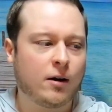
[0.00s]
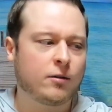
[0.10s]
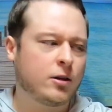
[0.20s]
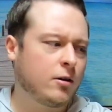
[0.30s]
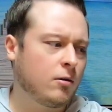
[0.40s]
you
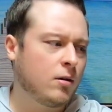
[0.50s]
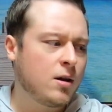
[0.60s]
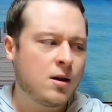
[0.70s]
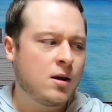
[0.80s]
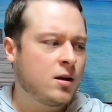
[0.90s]
go
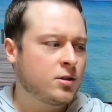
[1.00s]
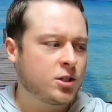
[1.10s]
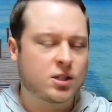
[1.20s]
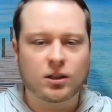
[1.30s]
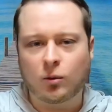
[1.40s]
just
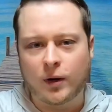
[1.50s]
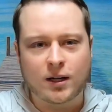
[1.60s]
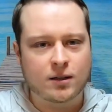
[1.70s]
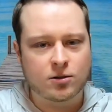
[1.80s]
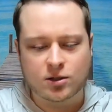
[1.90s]
on the
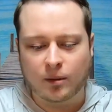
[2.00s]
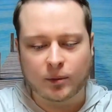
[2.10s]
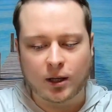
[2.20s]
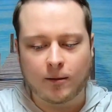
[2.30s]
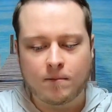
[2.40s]
weekends or
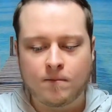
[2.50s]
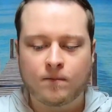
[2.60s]
something.